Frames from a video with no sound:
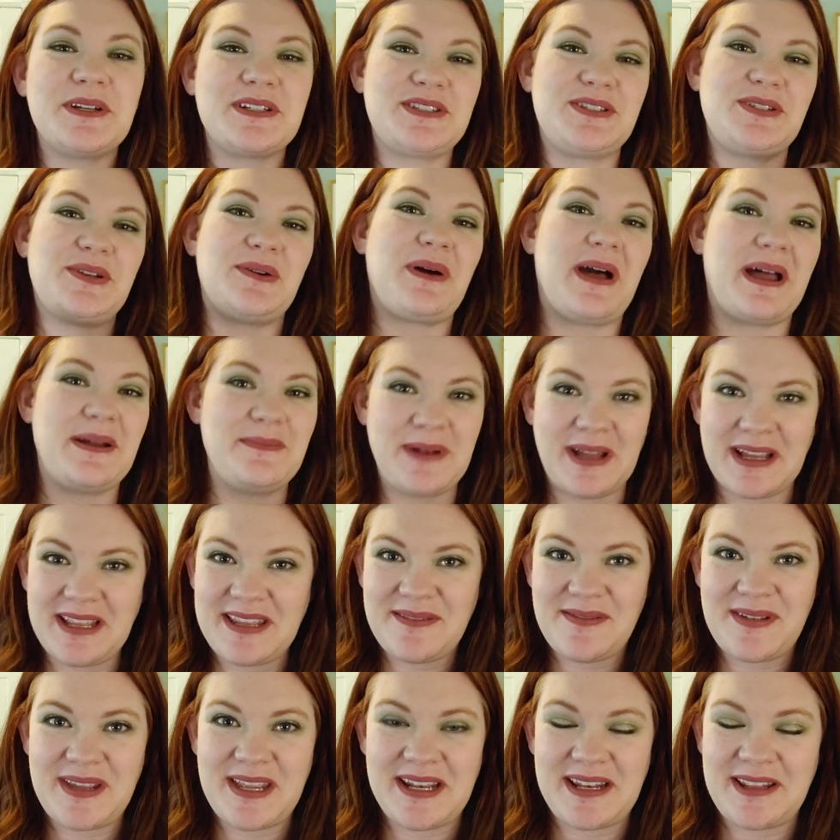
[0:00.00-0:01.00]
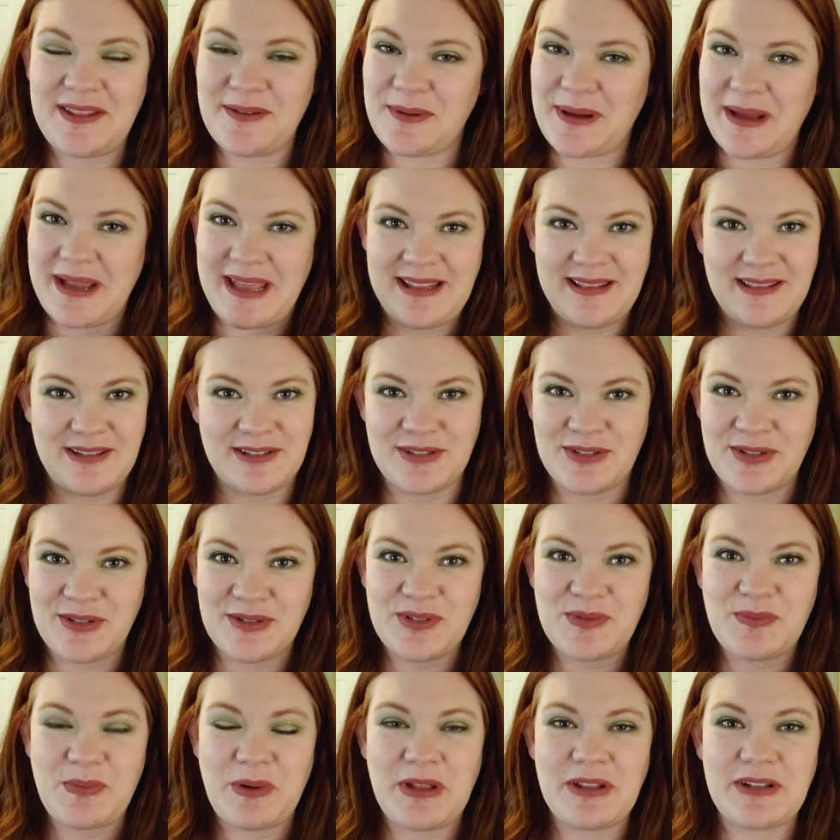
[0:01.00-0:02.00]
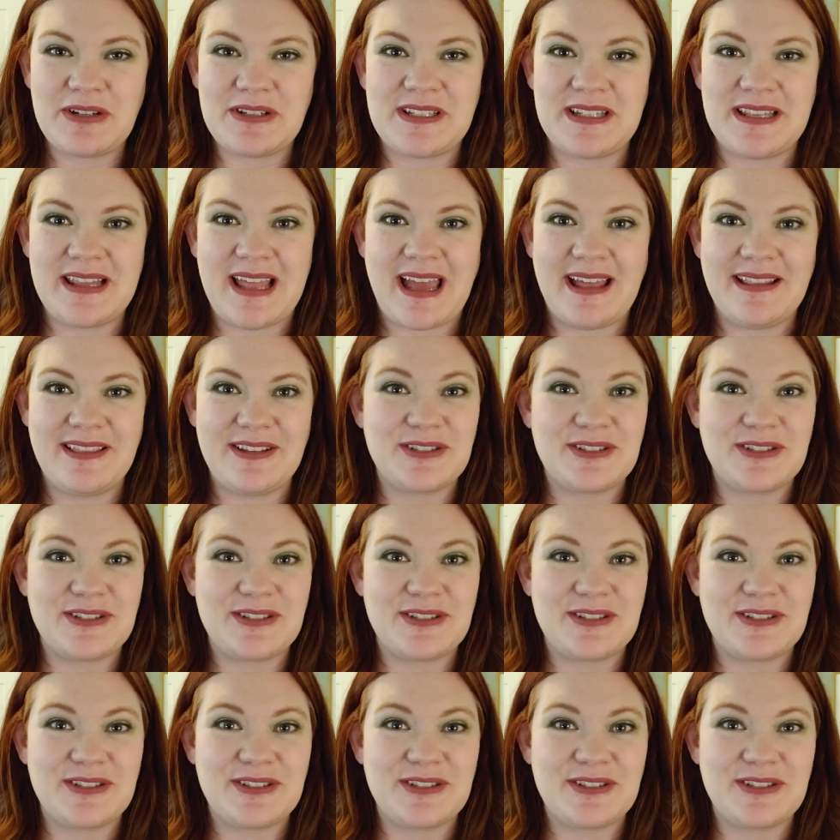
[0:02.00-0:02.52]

So I'm not giving anything away. There's no spoilers in that.